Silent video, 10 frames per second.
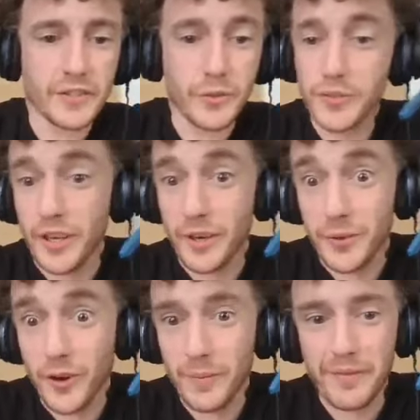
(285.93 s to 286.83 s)
So let's
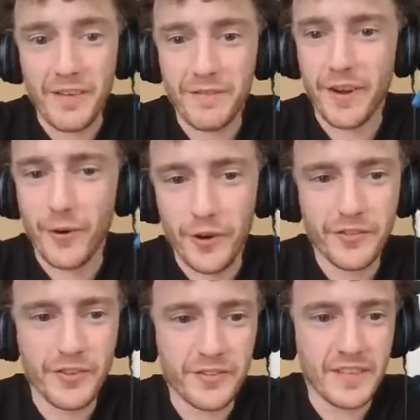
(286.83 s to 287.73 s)
talk about that fight,
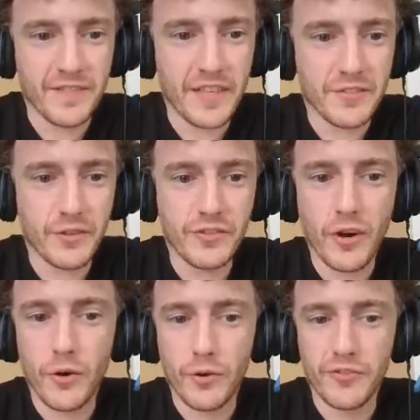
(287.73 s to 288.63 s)
August 16th against
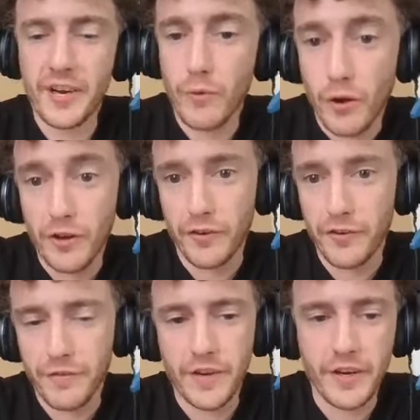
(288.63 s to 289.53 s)
Lazaro. Dayron
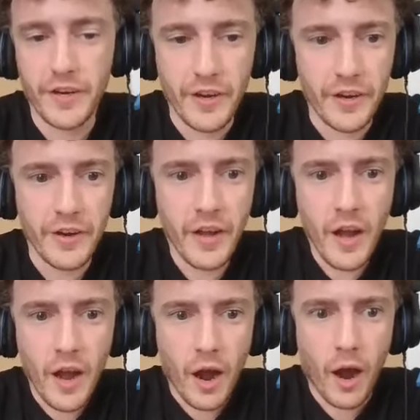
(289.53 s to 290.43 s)
undefeated,
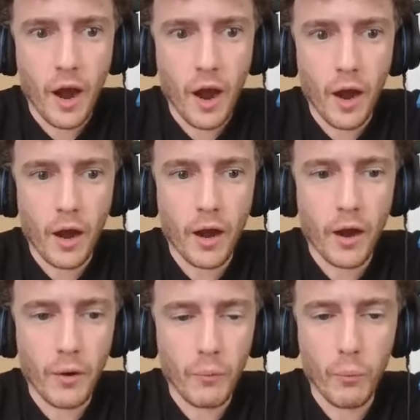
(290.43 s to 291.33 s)

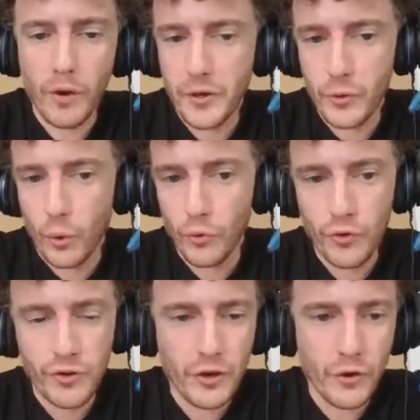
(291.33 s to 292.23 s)
uh, one year older
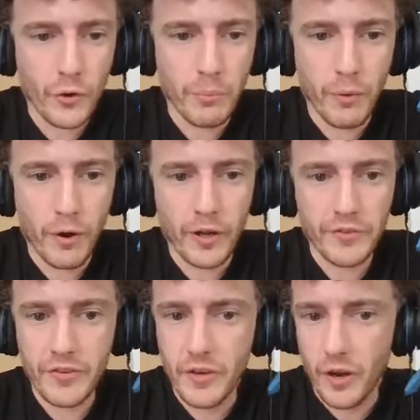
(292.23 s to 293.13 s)
than you, but
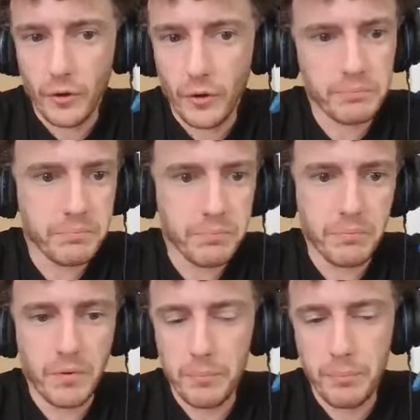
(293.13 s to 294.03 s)
you know,
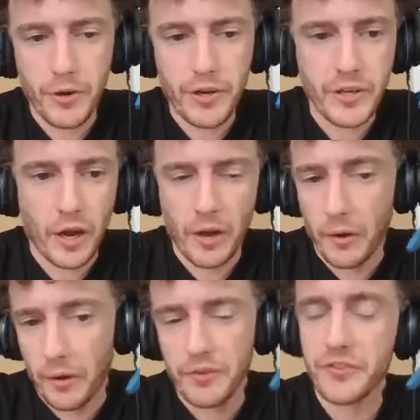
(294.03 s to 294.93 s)
pretty
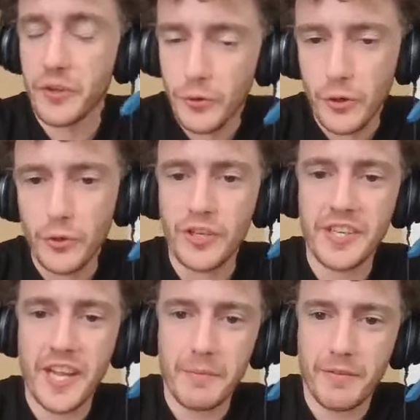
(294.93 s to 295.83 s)
it still new to the
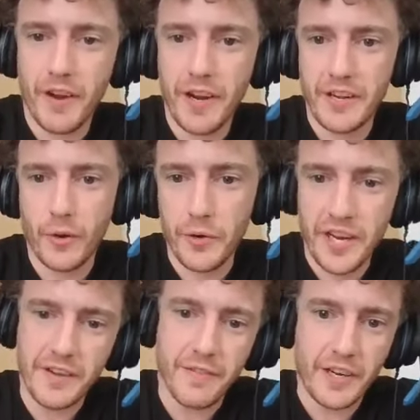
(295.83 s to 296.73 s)
game of fighting,
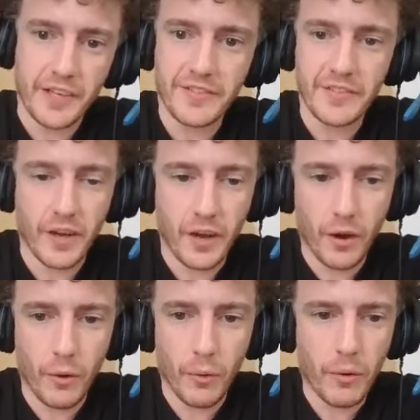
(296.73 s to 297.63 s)
only eight fights.
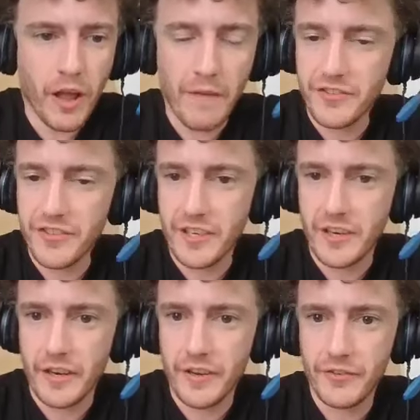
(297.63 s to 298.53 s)
So uh, have you seen
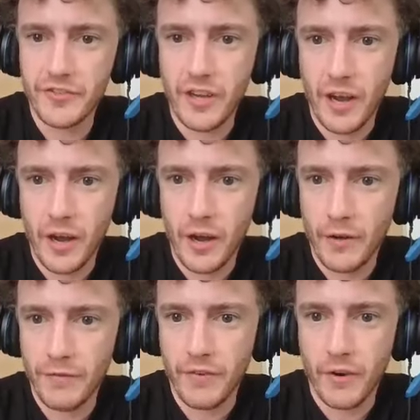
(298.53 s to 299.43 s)
his
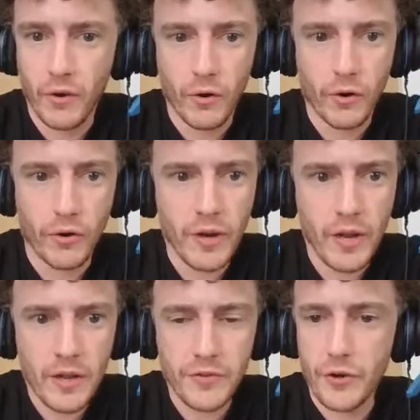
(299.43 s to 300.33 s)
stuff or
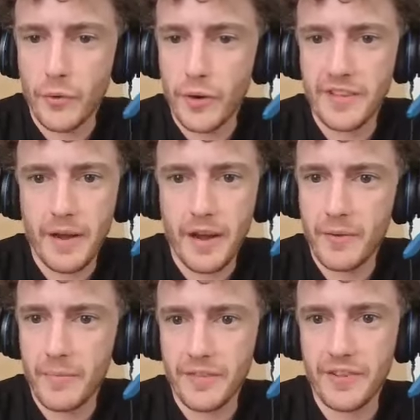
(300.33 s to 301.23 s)
do you know anything about
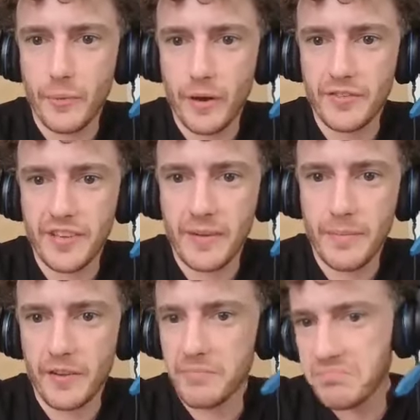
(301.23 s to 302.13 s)
him? Anything you want to say
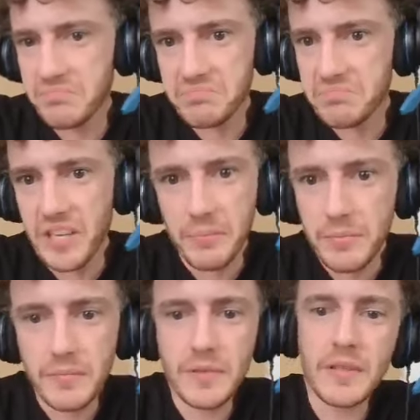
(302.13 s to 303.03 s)
about him?